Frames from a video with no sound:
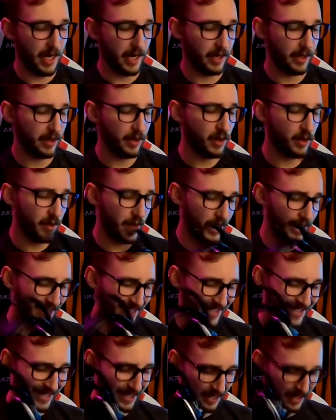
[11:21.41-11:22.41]
And in no way
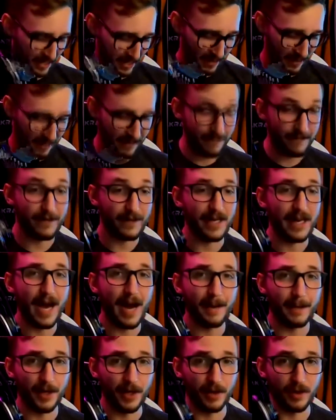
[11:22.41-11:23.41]
is this a
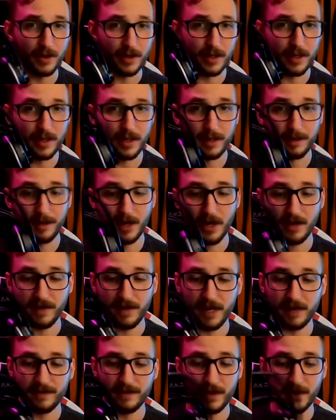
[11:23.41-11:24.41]
phenomenal pair of
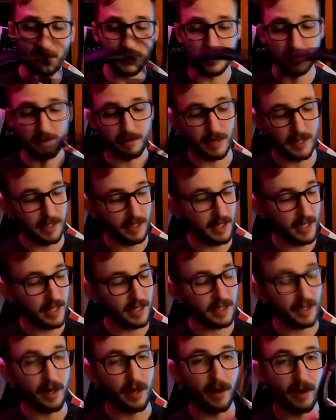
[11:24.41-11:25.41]
headphones, but
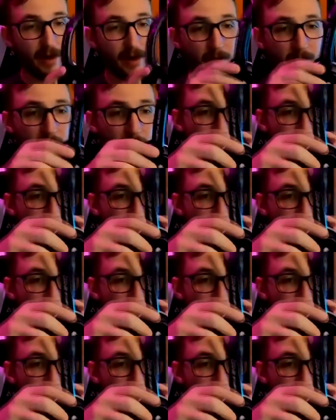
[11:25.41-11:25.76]
these are